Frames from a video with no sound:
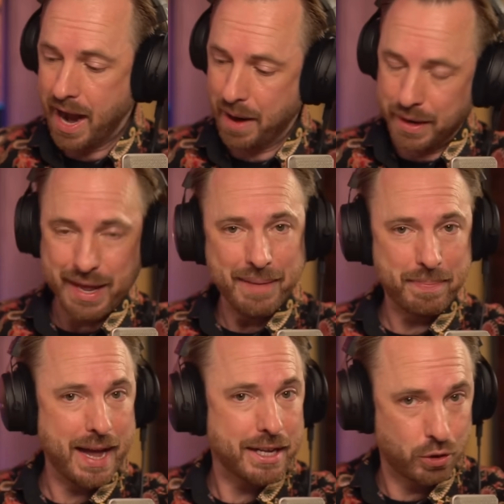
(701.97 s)
And with
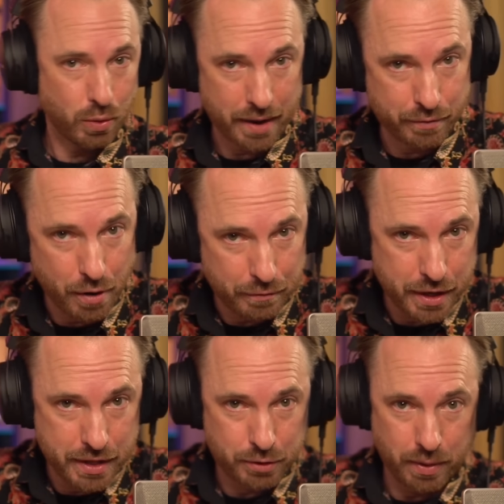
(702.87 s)
that, that's all I've got for
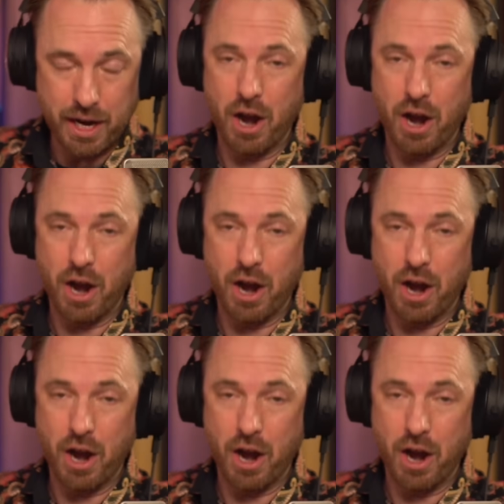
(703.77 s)
you this week.